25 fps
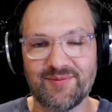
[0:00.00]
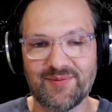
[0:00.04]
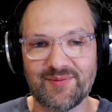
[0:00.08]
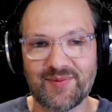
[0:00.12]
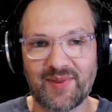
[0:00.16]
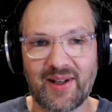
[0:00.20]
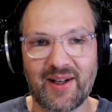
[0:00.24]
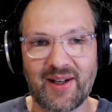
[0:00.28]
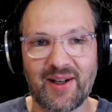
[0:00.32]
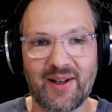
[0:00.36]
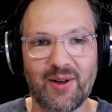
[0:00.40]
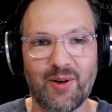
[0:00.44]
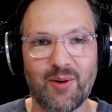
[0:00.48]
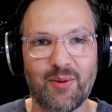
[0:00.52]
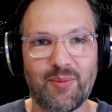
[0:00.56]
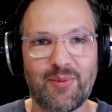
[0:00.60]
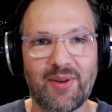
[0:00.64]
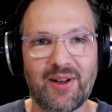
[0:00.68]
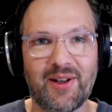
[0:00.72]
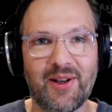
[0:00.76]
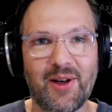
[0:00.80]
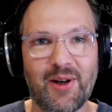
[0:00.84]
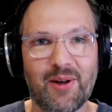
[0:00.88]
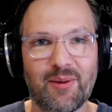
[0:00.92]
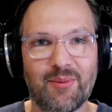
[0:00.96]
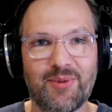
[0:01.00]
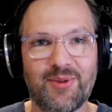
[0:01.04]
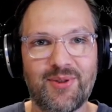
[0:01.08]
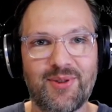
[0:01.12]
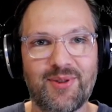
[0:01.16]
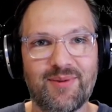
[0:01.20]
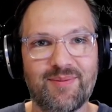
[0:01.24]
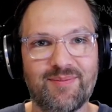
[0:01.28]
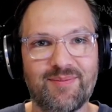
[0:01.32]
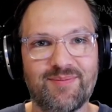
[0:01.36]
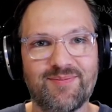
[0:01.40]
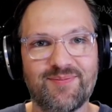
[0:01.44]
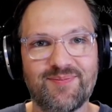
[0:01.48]
I hope that helps.
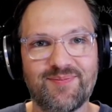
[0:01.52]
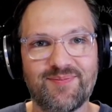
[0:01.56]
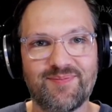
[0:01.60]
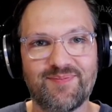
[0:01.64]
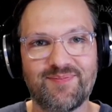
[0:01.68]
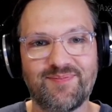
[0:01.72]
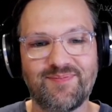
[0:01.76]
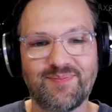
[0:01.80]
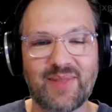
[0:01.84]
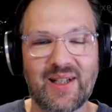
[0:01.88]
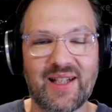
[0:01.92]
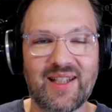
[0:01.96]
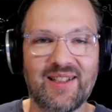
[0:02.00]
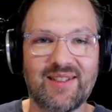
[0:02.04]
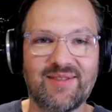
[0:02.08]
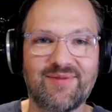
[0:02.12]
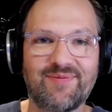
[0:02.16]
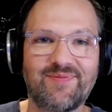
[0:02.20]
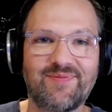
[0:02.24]
Bye.